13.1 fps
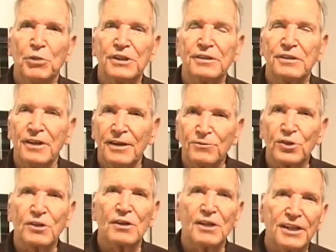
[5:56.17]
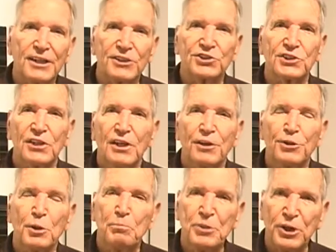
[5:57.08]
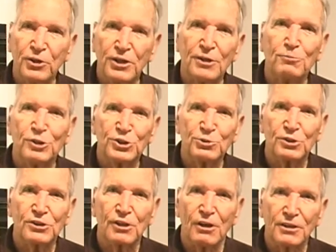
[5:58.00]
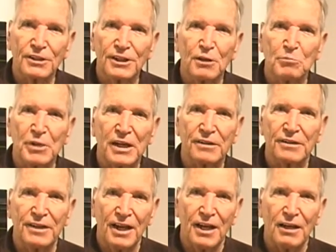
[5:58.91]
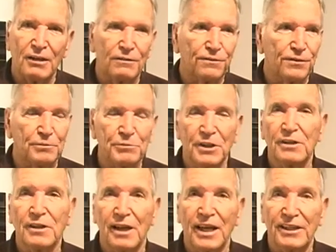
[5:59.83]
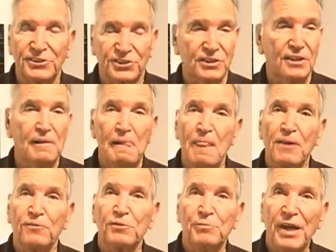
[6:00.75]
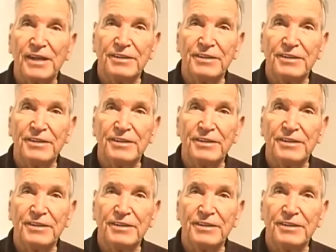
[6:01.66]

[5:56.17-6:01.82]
But nevertheless, the period in which we're talking about now, from the last, from